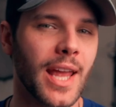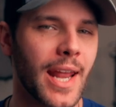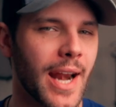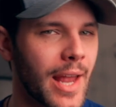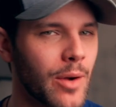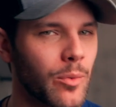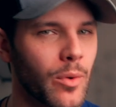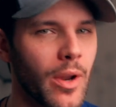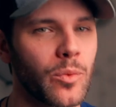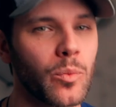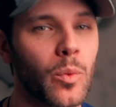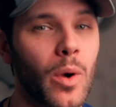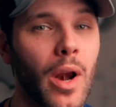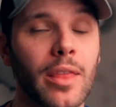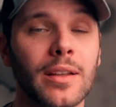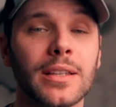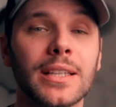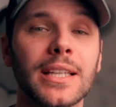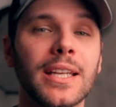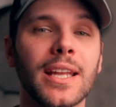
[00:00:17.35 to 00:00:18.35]
and I run one
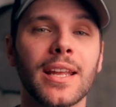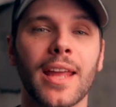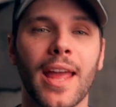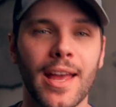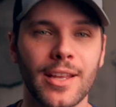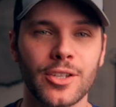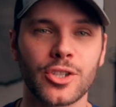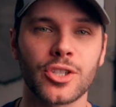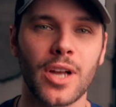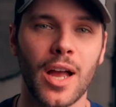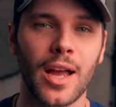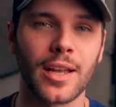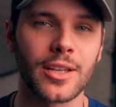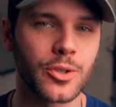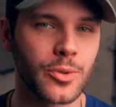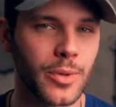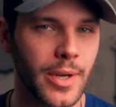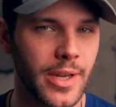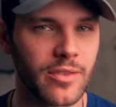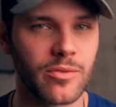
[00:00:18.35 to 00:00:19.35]
of the leading headshot and
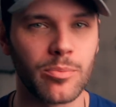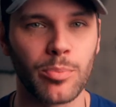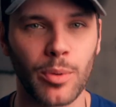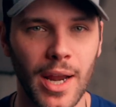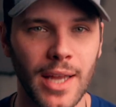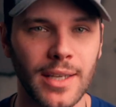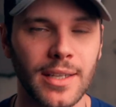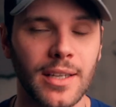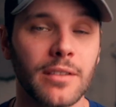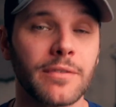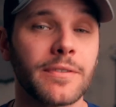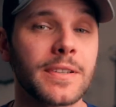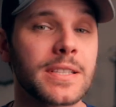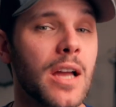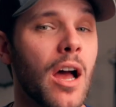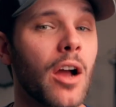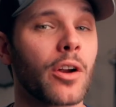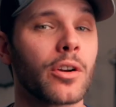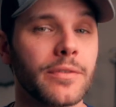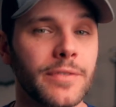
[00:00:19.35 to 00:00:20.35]
creative branding
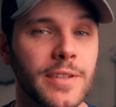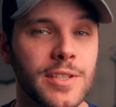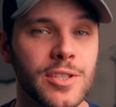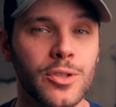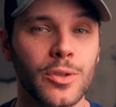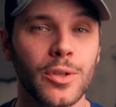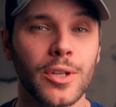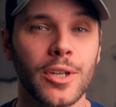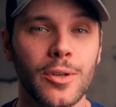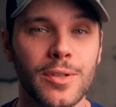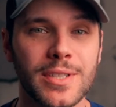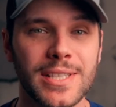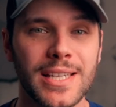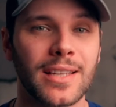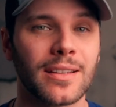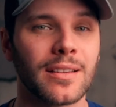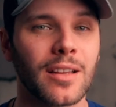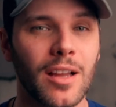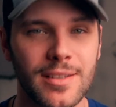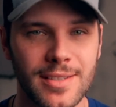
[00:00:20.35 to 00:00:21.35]
photography studios
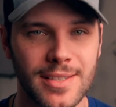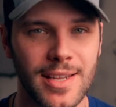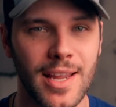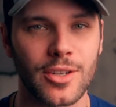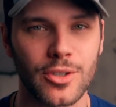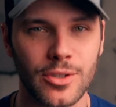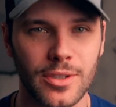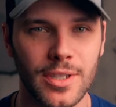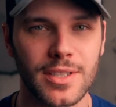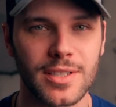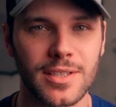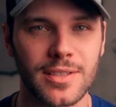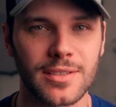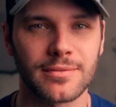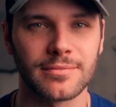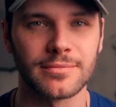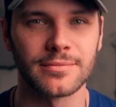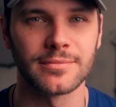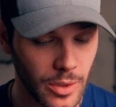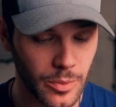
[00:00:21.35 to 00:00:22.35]
in Los Angeles.
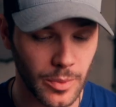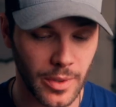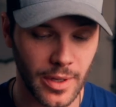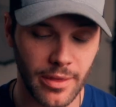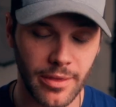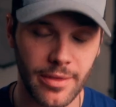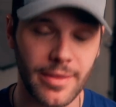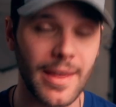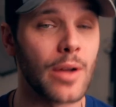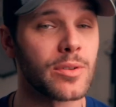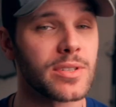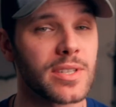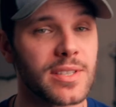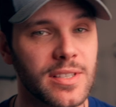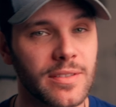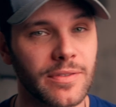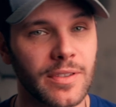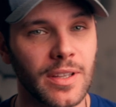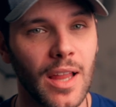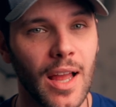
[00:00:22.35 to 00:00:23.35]
I've worked with
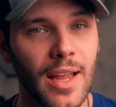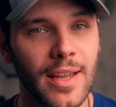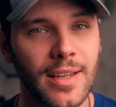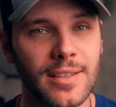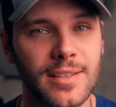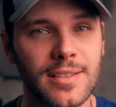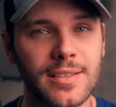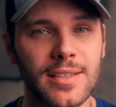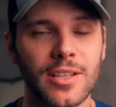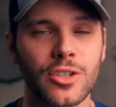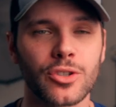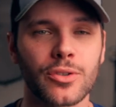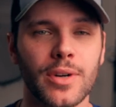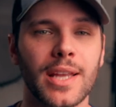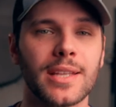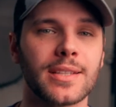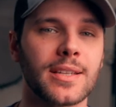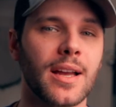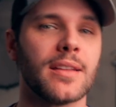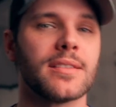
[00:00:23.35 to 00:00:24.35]
thousands of clients and
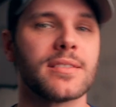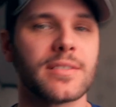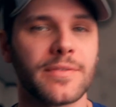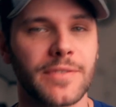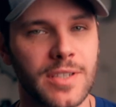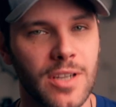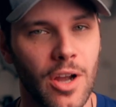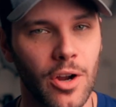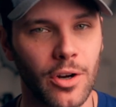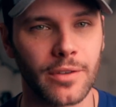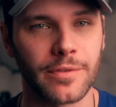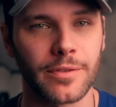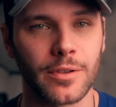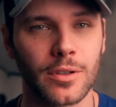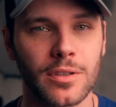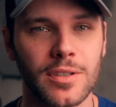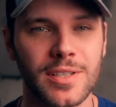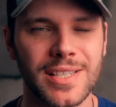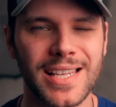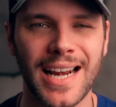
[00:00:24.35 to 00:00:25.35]
trained tons of
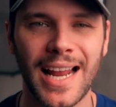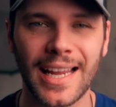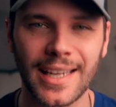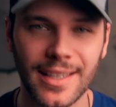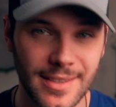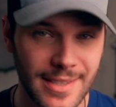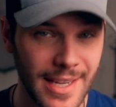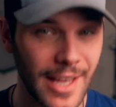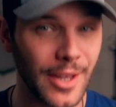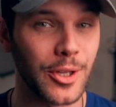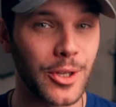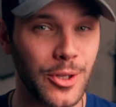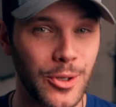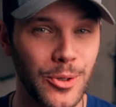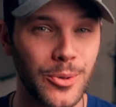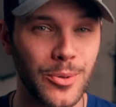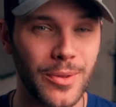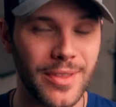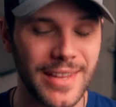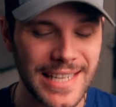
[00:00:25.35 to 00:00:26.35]
photographers, and I can tell
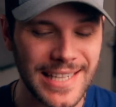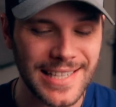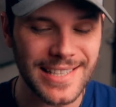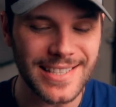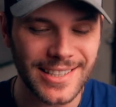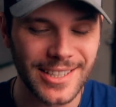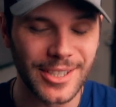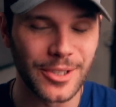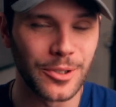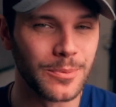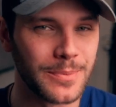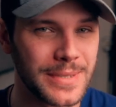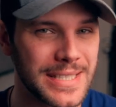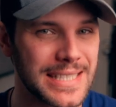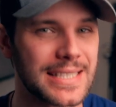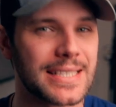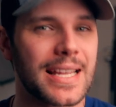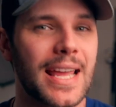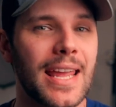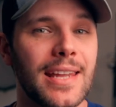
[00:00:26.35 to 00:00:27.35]
you these little
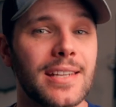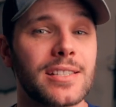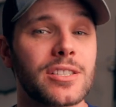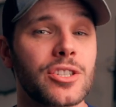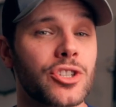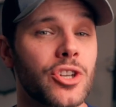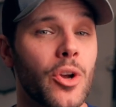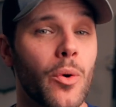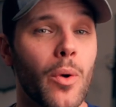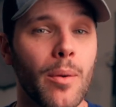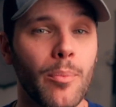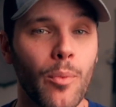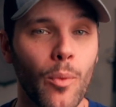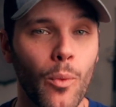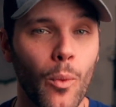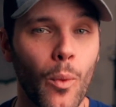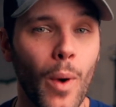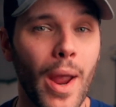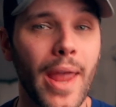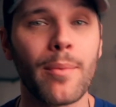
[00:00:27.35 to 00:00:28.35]
mistakes show up
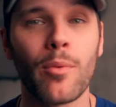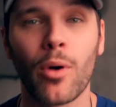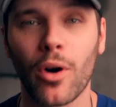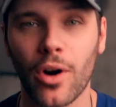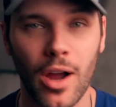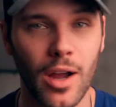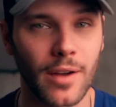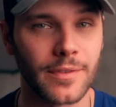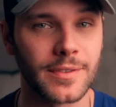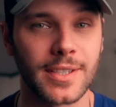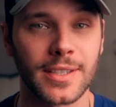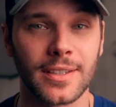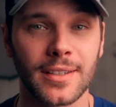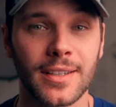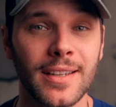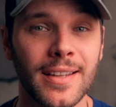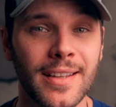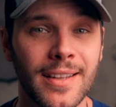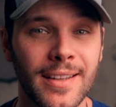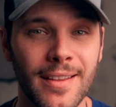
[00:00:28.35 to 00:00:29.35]
way more
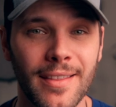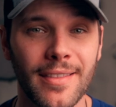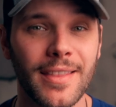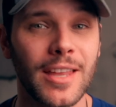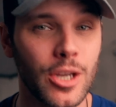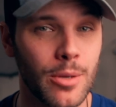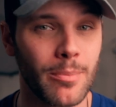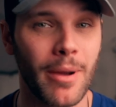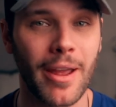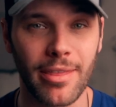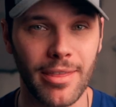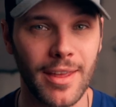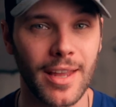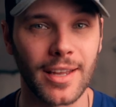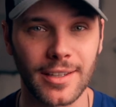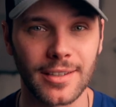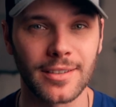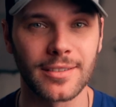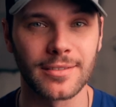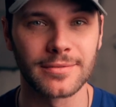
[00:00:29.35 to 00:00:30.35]
often than you might
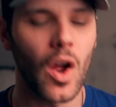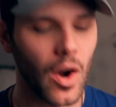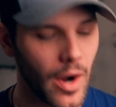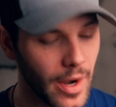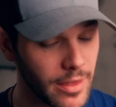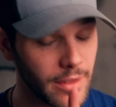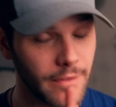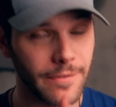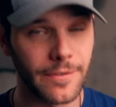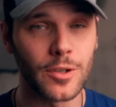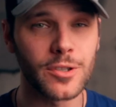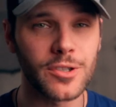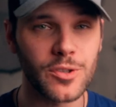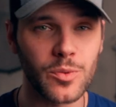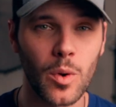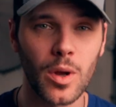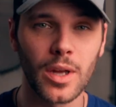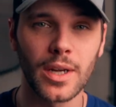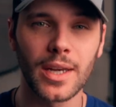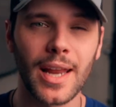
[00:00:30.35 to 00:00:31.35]
think. All right, the first
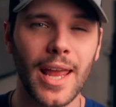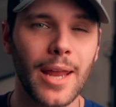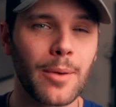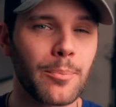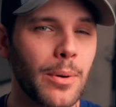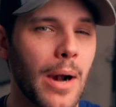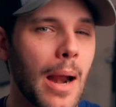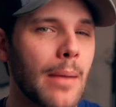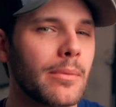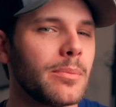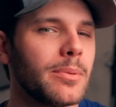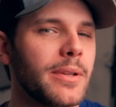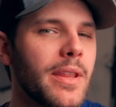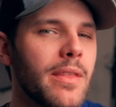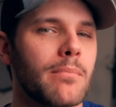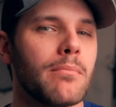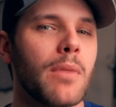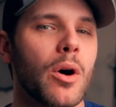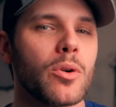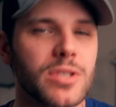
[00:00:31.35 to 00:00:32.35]
one, and probably
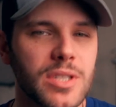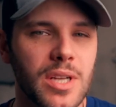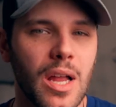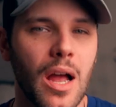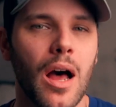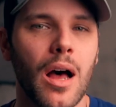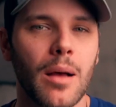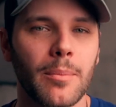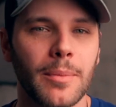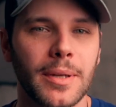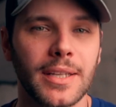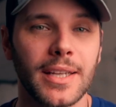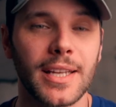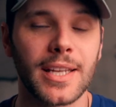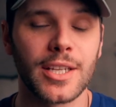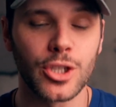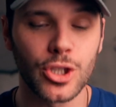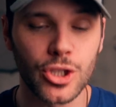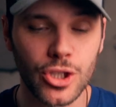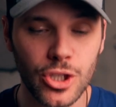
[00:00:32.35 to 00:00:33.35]
the most common,
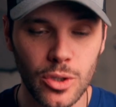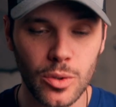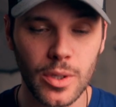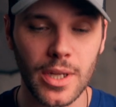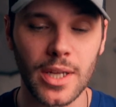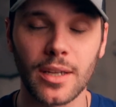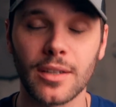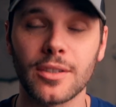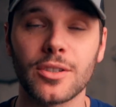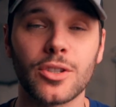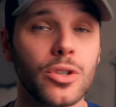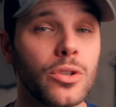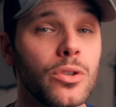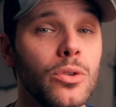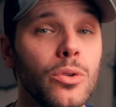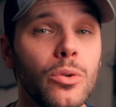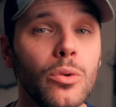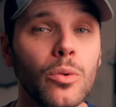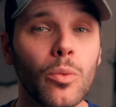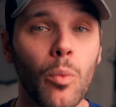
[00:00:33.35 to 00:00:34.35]
is shooting
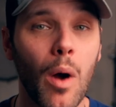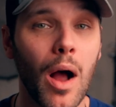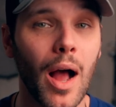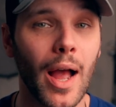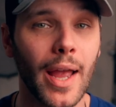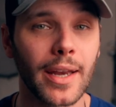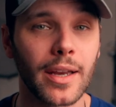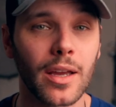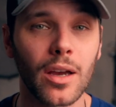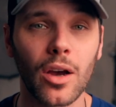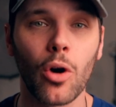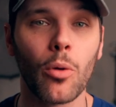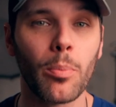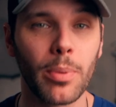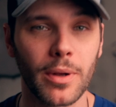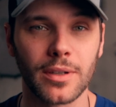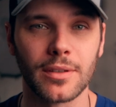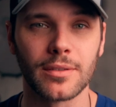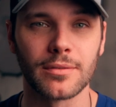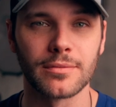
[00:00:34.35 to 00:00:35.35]
too wide open.